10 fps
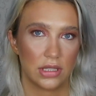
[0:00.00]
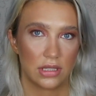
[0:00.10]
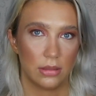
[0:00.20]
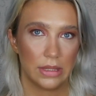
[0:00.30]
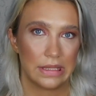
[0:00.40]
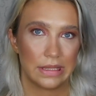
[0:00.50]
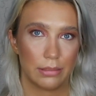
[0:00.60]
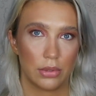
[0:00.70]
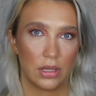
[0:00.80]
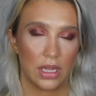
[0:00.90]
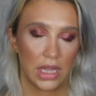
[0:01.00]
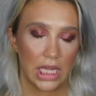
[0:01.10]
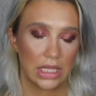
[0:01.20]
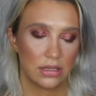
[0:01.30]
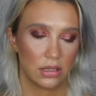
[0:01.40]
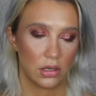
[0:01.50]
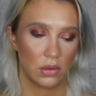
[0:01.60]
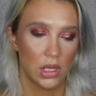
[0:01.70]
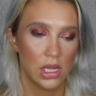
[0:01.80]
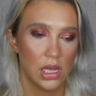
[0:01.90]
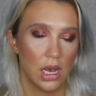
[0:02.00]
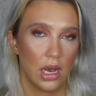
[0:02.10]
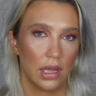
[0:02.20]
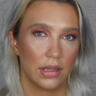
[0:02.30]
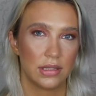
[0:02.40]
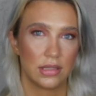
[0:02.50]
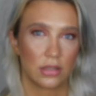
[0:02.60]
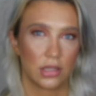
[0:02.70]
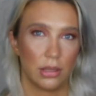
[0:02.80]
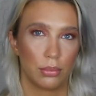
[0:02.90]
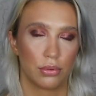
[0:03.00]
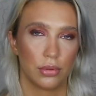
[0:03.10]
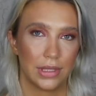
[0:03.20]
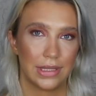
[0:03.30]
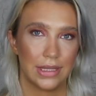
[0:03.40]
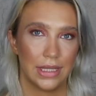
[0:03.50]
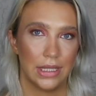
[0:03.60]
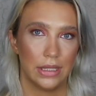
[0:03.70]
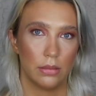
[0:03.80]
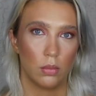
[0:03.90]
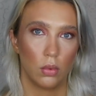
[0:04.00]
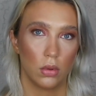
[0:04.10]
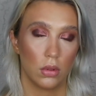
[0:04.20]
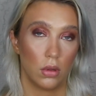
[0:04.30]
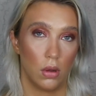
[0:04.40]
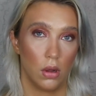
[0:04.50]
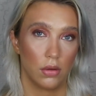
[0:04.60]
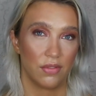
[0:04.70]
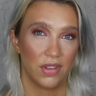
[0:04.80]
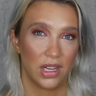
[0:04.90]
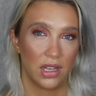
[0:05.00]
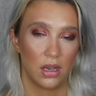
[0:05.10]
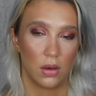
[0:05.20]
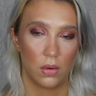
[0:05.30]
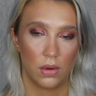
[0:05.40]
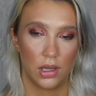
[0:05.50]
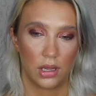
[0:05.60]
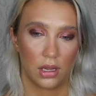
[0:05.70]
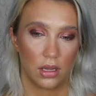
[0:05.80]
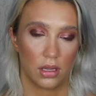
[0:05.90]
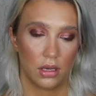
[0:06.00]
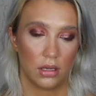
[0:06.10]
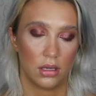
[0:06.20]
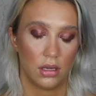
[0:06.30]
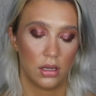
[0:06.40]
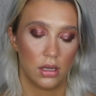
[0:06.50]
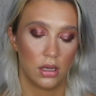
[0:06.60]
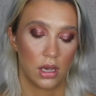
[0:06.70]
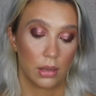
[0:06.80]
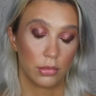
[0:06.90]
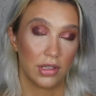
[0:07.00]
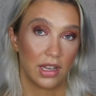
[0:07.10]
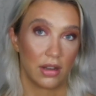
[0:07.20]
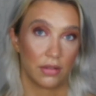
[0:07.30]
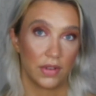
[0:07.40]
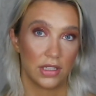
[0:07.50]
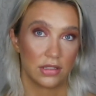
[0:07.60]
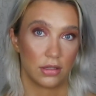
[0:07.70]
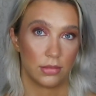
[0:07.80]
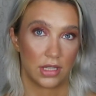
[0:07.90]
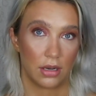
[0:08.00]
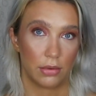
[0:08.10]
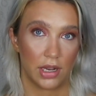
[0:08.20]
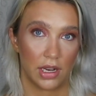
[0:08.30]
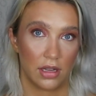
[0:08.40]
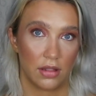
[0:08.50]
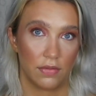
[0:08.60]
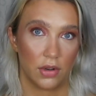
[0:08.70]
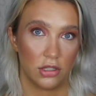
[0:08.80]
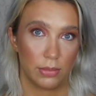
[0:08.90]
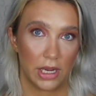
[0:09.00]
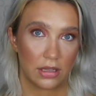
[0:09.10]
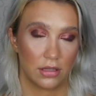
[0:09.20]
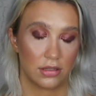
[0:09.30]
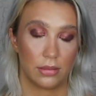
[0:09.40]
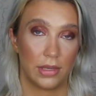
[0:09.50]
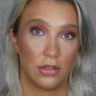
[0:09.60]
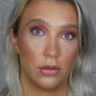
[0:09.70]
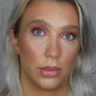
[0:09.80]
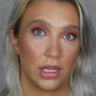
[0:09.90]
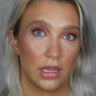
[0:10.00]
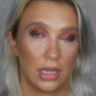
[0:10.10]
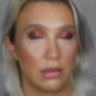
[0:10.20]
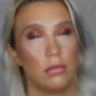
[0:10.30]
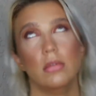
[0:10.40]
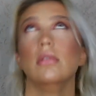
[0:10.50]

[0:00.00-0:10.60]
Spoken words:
line is gonna be simple, I think. So this is already a pretty long video, and I'm really out of it, so I'm scared when I edit the footage back there's gonna be too many like